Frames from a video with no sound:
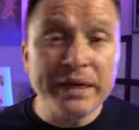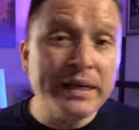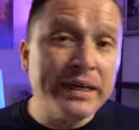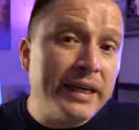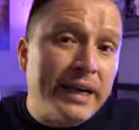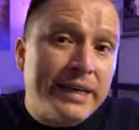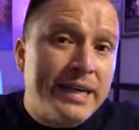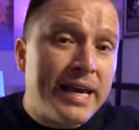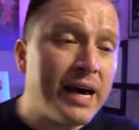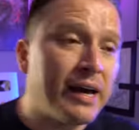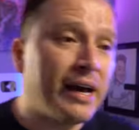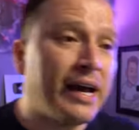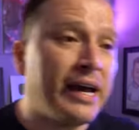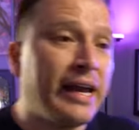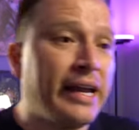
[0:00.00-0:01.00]
but
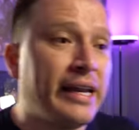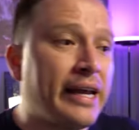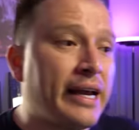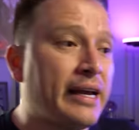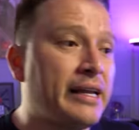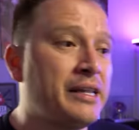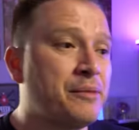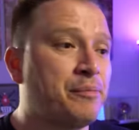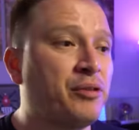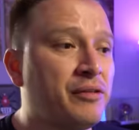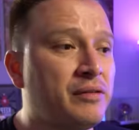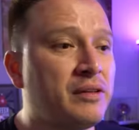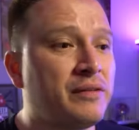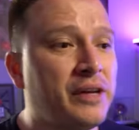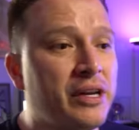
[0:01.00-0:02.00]
yeah, and uh, in the
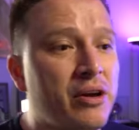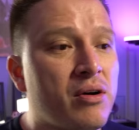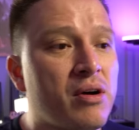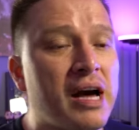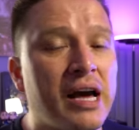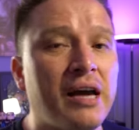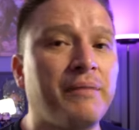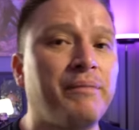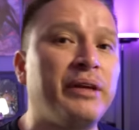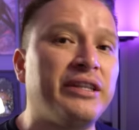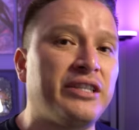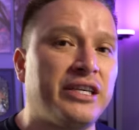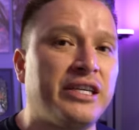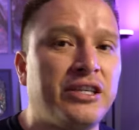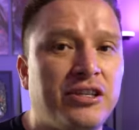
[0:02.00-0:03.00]
previous video, I have been
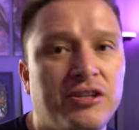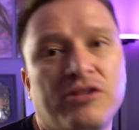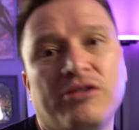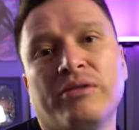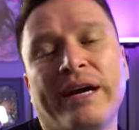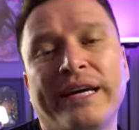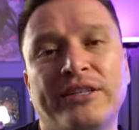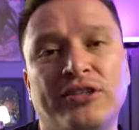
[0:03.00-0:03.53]
teaching you a